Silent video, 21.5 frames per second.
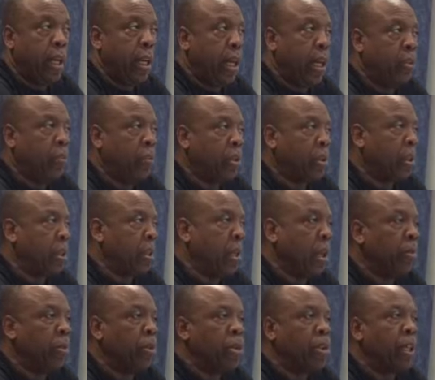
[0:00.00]
And with the
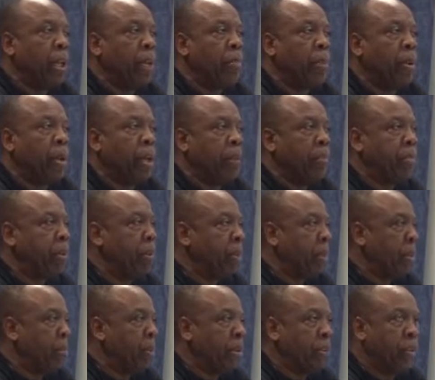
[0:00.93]
numbers they put up and
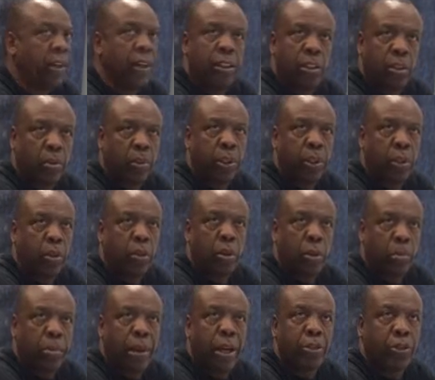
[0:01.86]
some of the things that we do
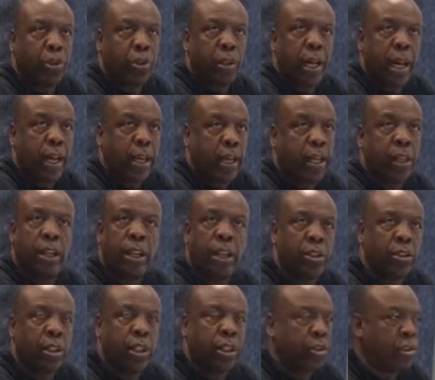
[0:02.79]
to measure that,
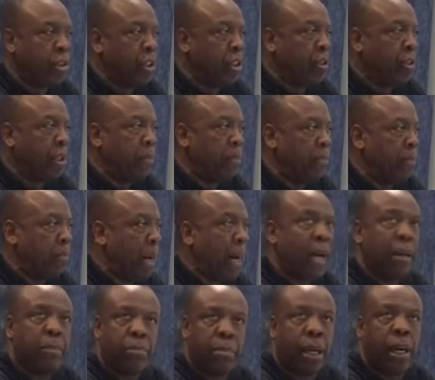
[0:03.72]
it's just
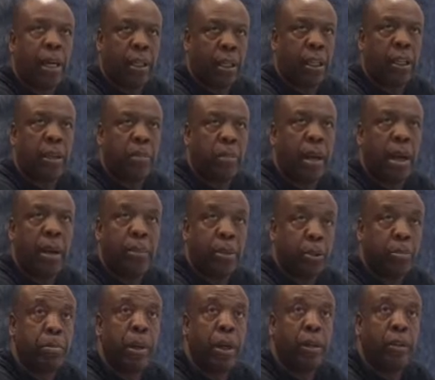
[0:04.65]
mind-boggling to me how
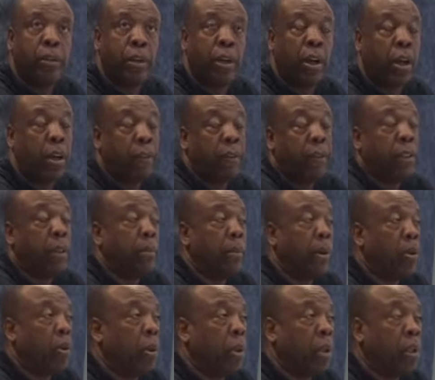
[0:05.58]
much better they are, even than
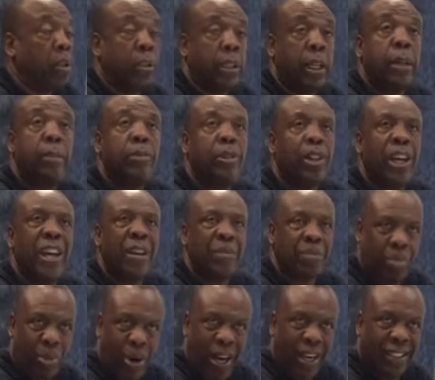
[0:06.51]
my Oregon teams,
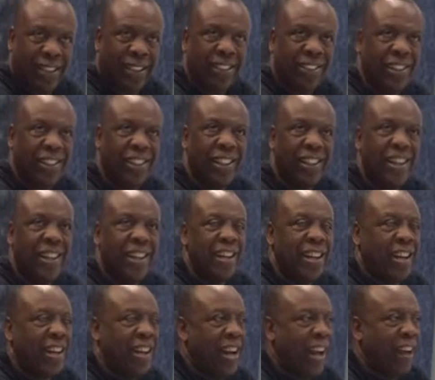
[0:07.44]
in practice.
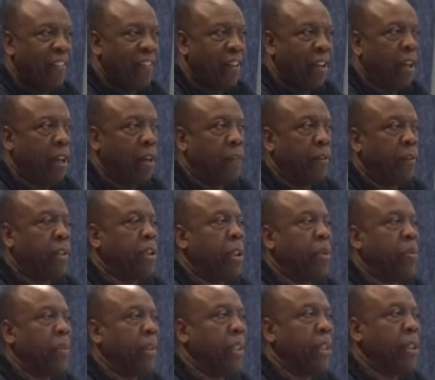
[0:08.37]
And then all of a
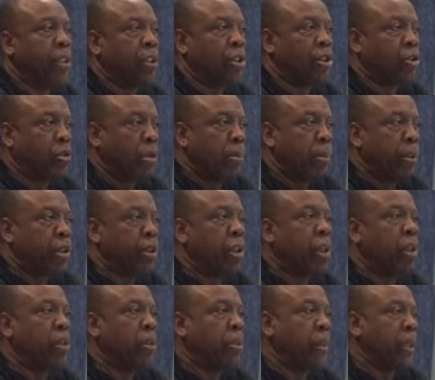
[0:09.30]
sudden we get the
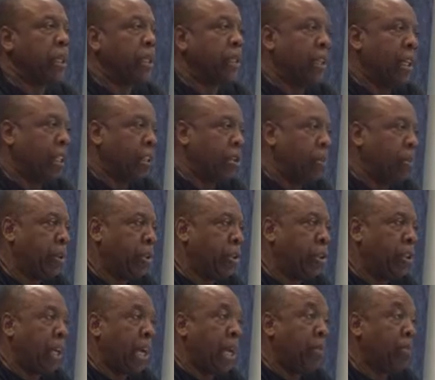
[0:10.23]
scrimmages and we get the
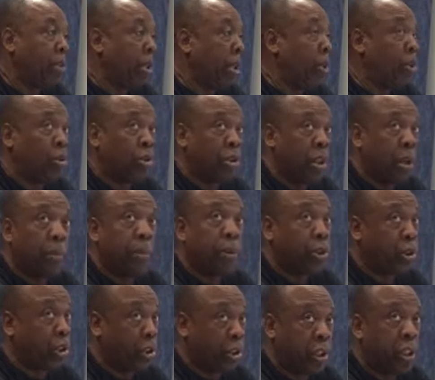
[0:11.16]
exhibition games and those
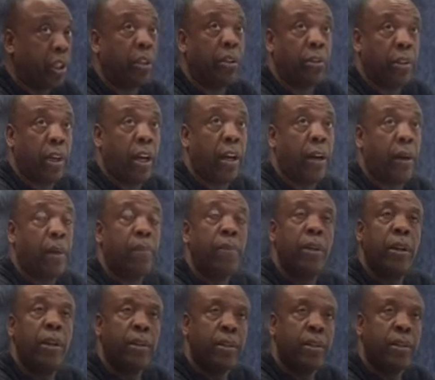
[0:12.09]
numbers are still there.